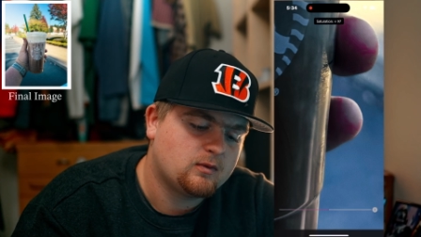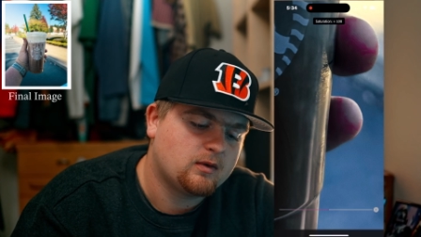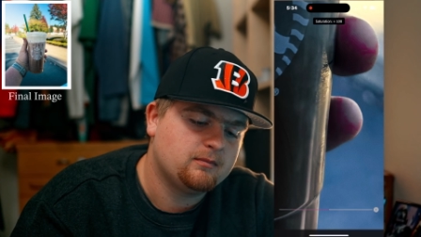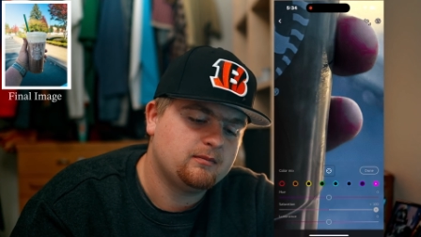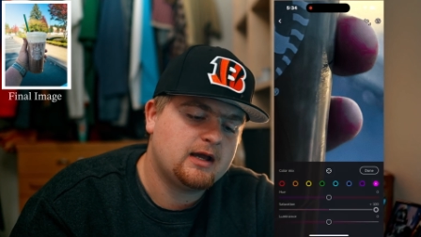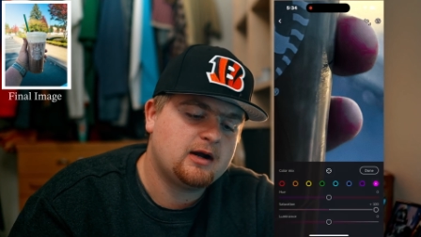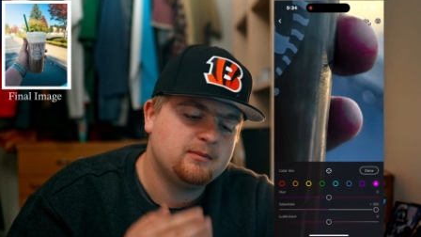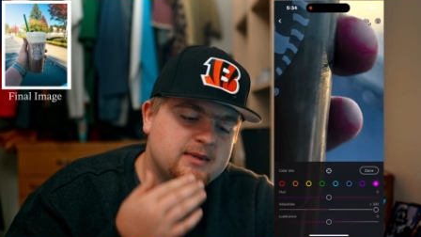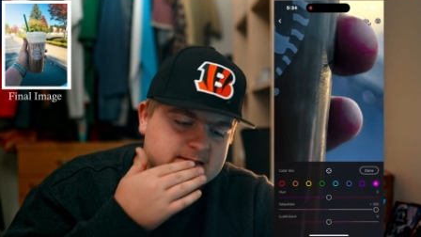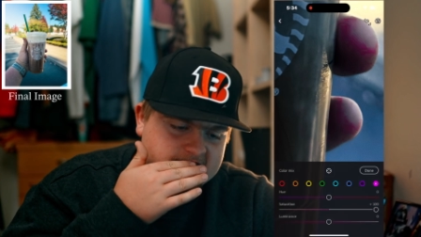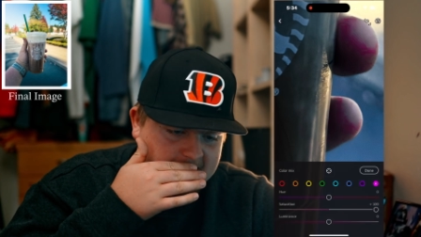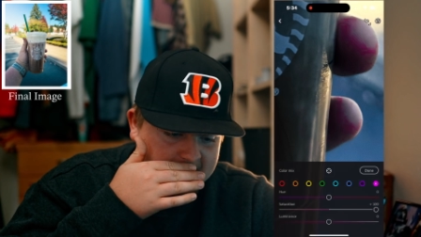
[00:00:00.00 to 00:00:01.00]
we're now
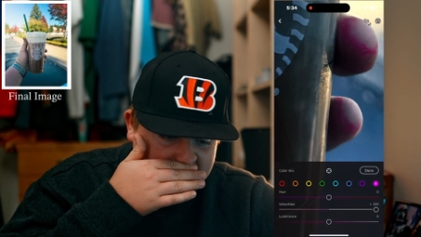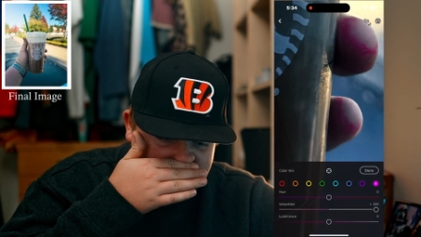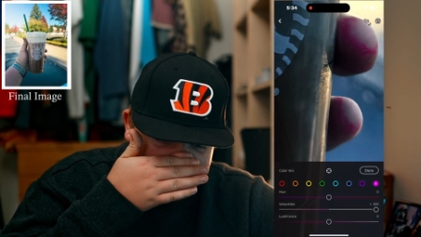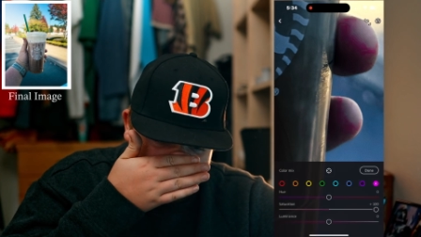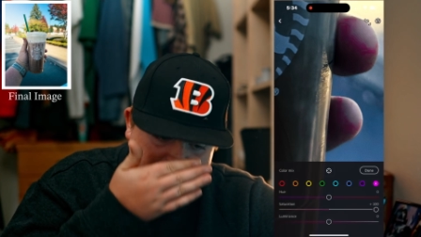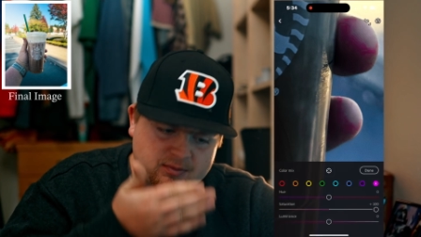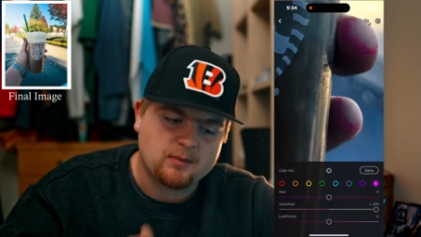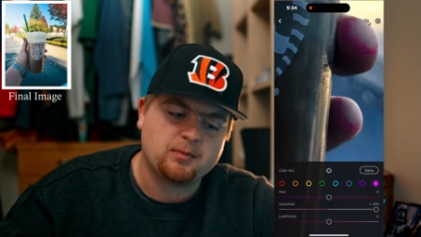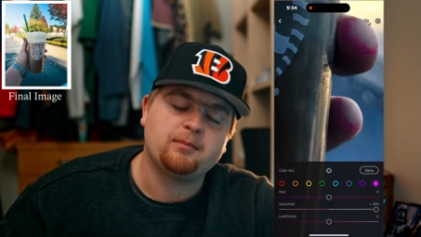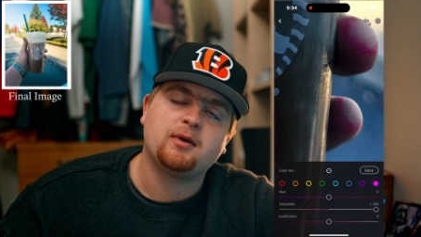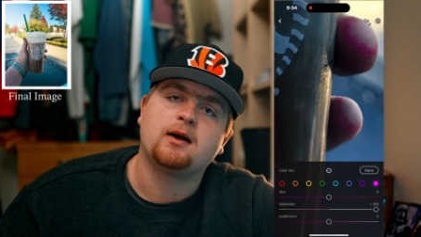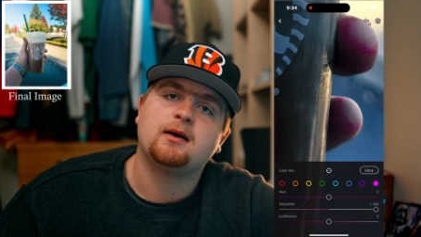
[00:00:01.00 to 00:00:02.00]
missing that
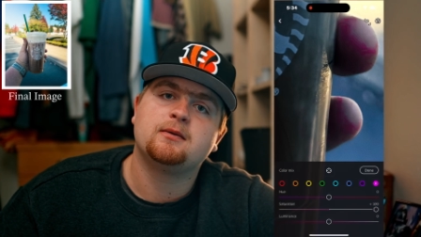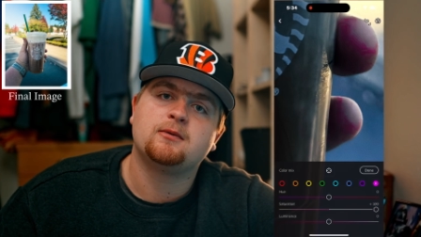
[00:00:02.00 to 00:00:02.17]
purple part